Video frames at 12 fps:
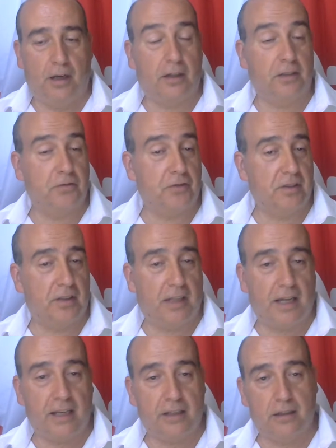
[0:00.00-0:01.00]
countries
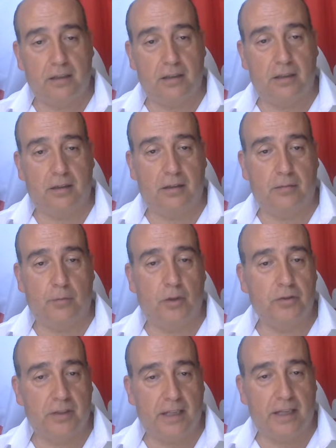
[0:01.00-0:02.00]
like
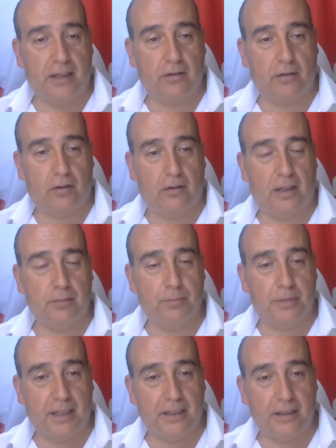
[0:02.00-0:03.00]
Montenegro,
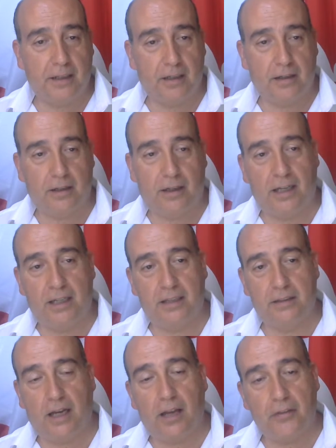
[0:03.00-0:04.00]
Albania,
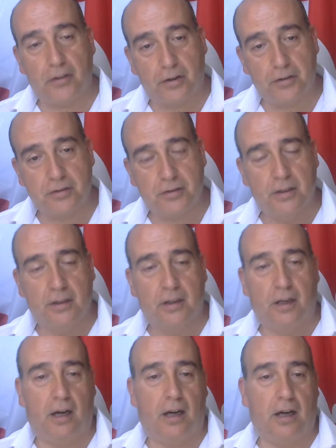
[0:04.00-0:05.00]
and others
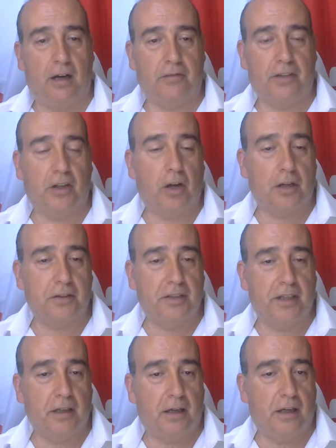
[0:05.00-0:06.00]

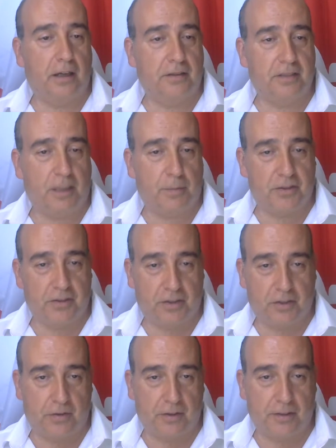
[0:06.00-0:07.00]
regarding
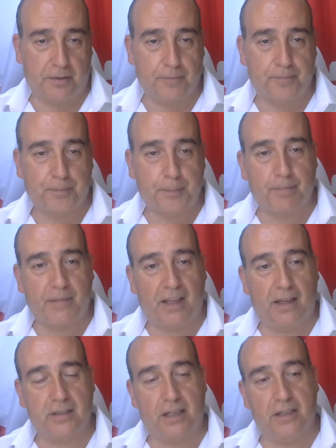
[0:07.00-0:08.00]
cybersecurity.
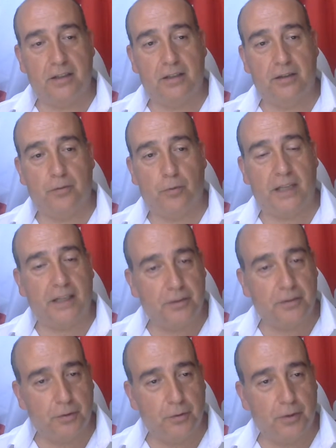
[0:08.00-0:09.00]
As I would
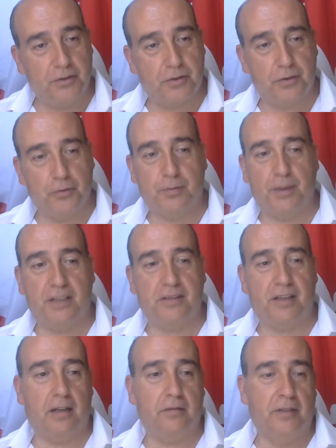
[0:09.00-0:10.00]
like to introduce
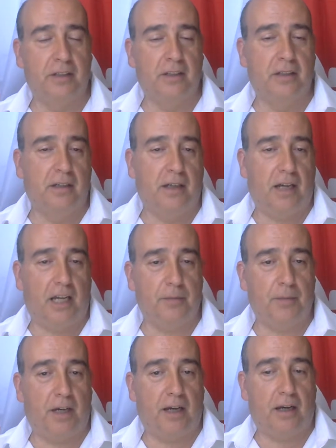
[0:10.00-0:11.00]
myself, I
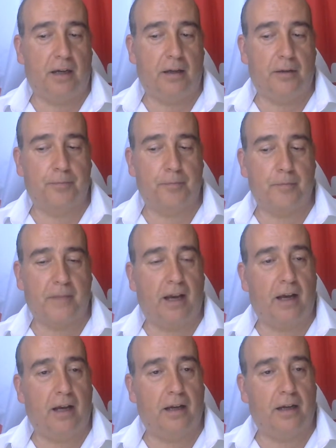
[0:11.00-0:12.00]
am
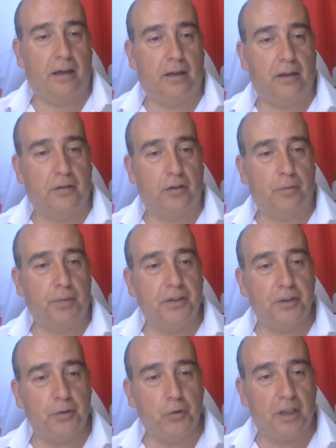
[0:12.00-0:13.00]
a
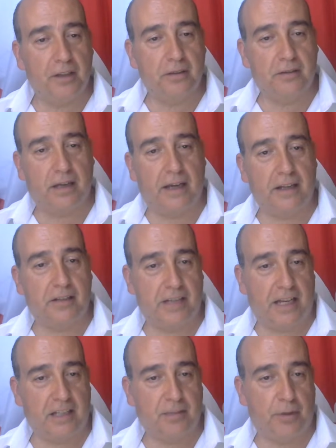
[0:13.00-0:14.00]
European Union TAIEX
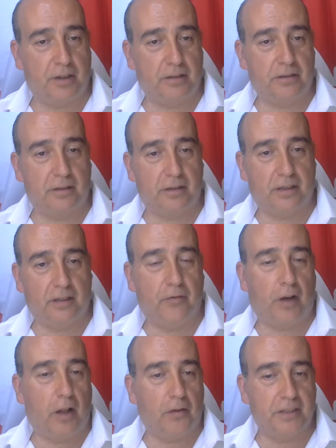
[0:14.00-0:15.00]
expert
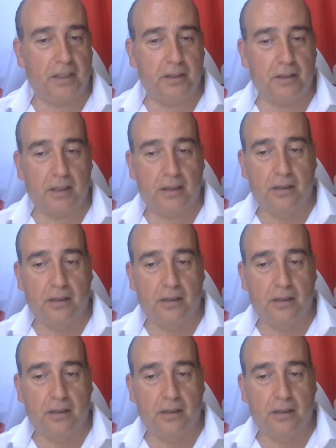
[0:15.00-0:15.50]
involved in